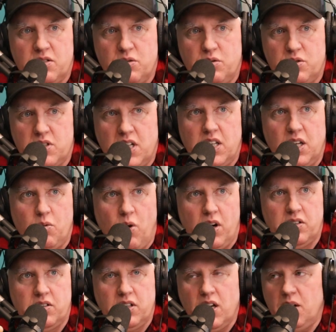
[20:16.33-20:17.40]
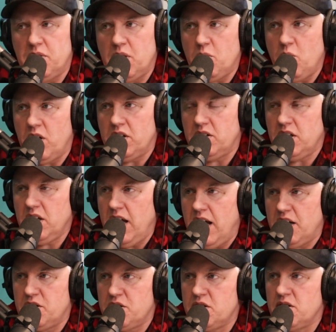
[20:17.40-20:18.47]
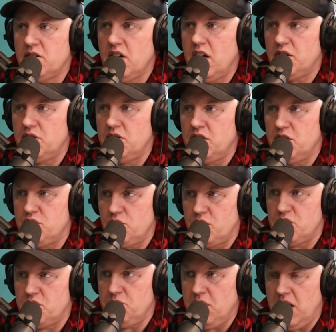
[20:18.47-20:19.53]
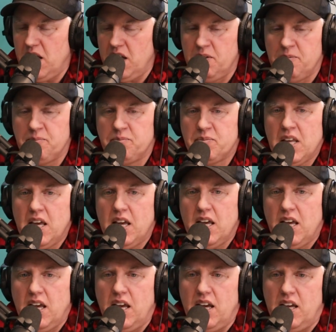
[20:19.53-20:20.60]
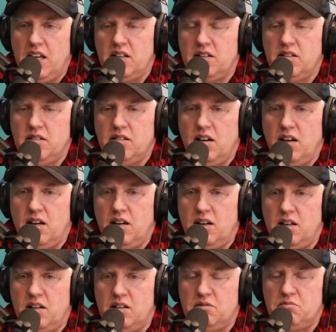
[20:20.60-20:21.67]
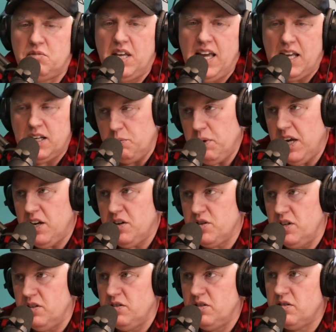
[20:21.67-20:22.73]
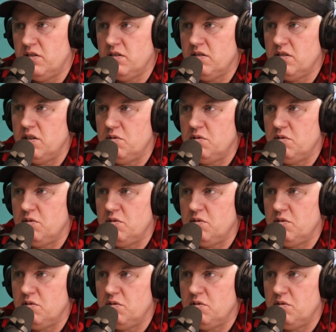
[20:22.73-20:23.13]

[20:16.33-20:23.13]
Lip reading: who said they wanted to come. They wanted to catch in Georgian Bay, and they had the patience.